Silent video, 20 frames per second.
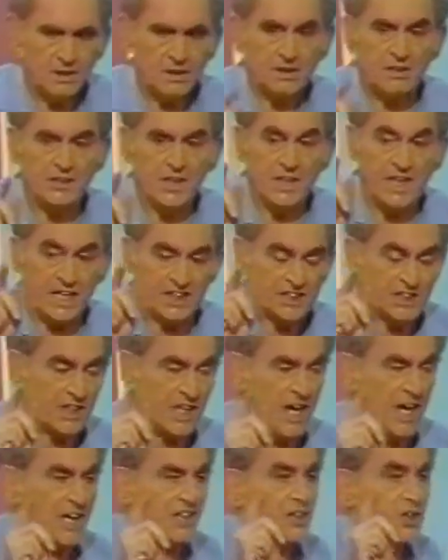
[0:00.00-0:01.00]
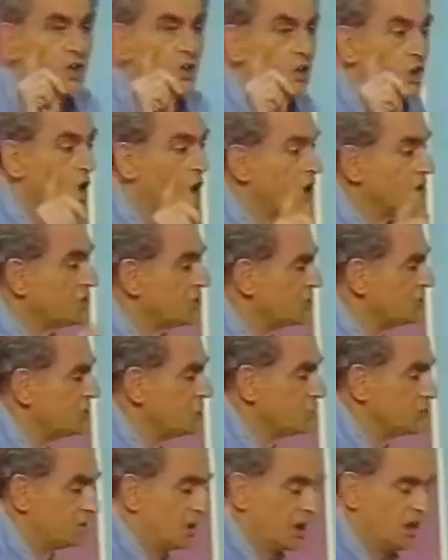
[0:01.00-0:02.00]
the next kind,
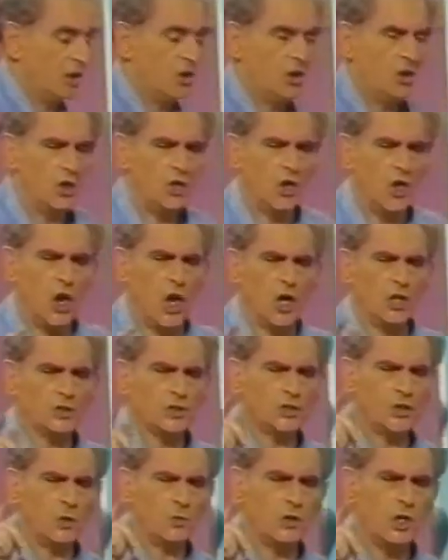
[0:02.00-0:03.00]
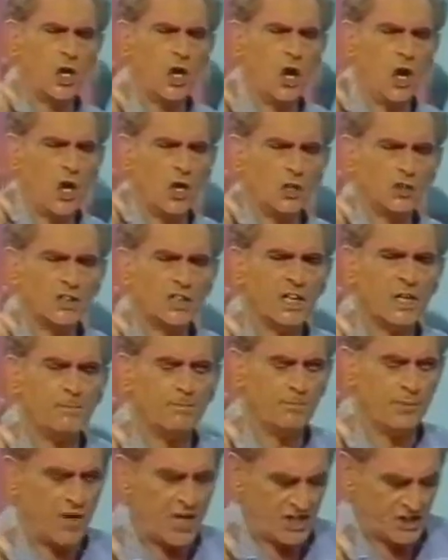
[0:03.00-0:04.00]
longitudinal, also called
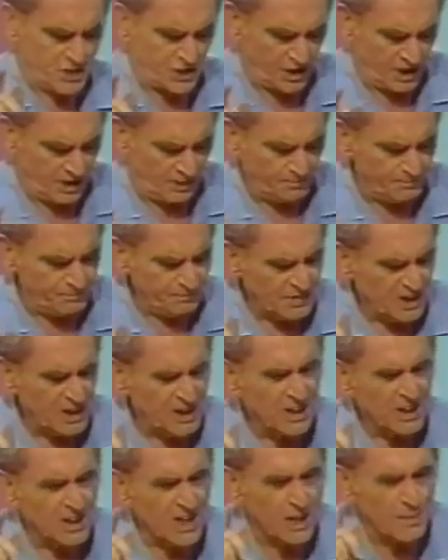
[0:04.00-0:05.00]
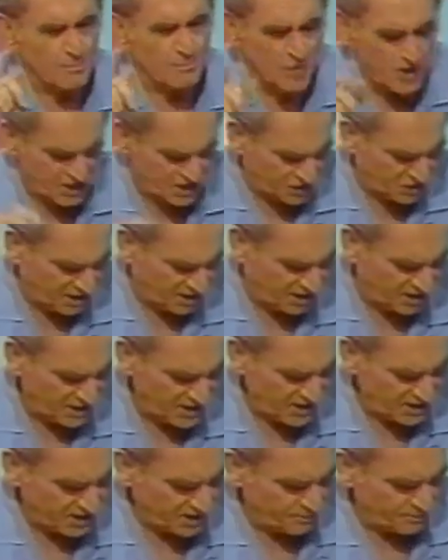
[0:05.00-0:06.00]
compressional. Compressional.
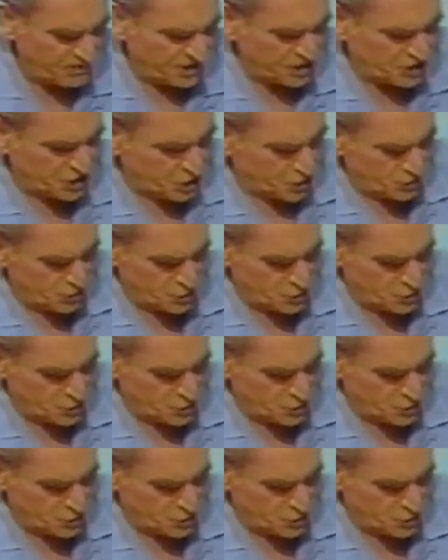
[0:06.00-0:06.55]
Let me show you